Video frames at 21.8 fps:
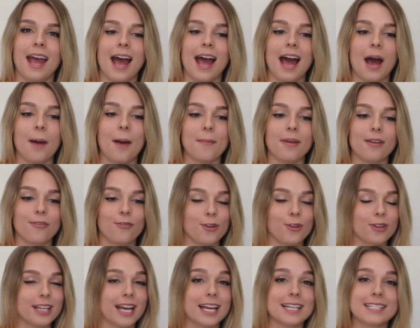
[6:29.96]
If
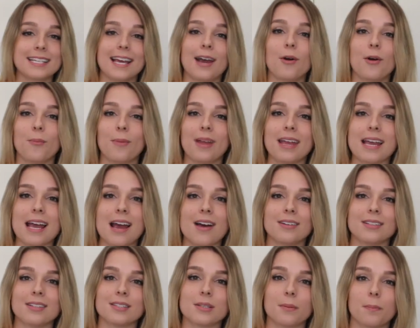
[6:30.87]
you'd like to help me
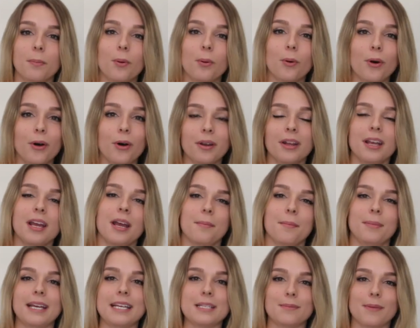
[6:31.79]
out and support,
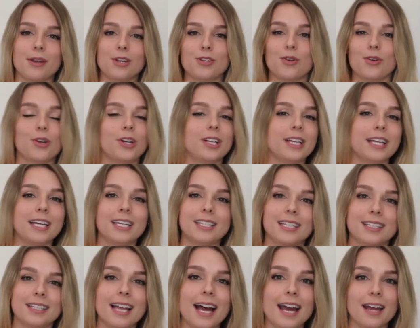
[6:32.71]
please make sure you click
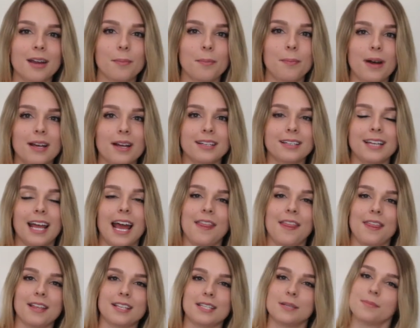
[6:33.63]
the like button
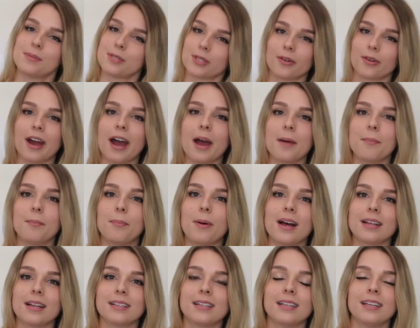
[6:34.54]
and the subscribe
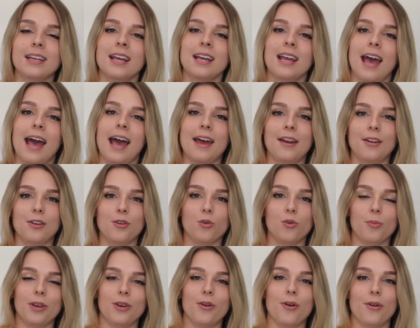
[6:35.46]
button, and you
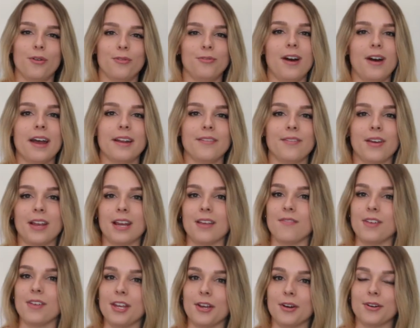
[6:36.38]
will be notified of
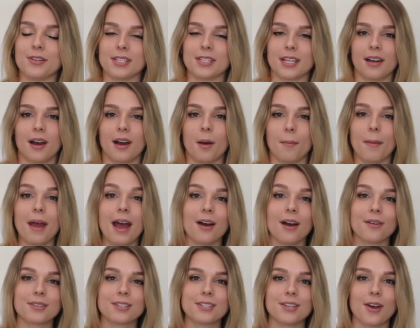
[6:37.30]
any videos that come
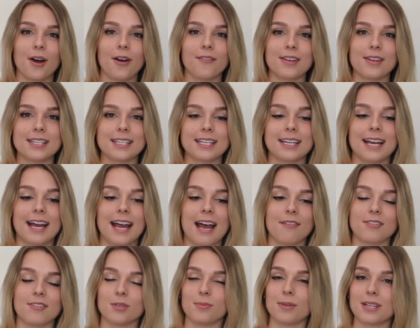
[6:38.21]
out. Obviously, I
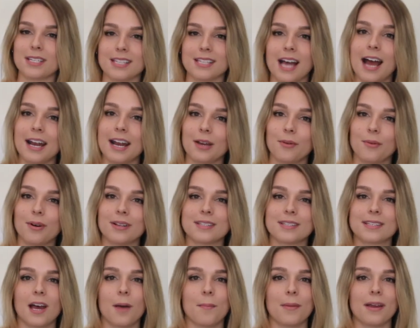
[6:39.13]
have some exciting
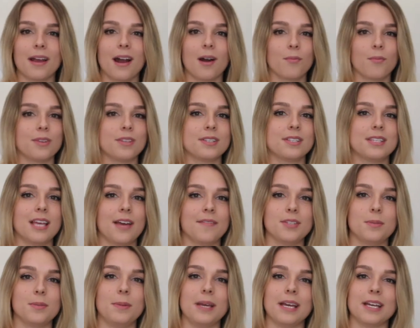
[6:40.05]
ones coming up with
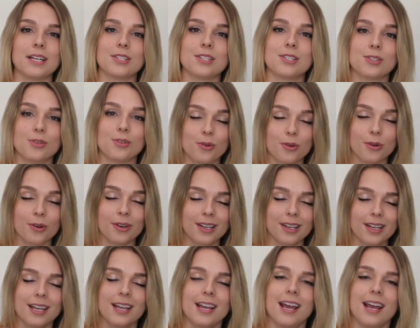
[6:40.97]
Sev's picks soon.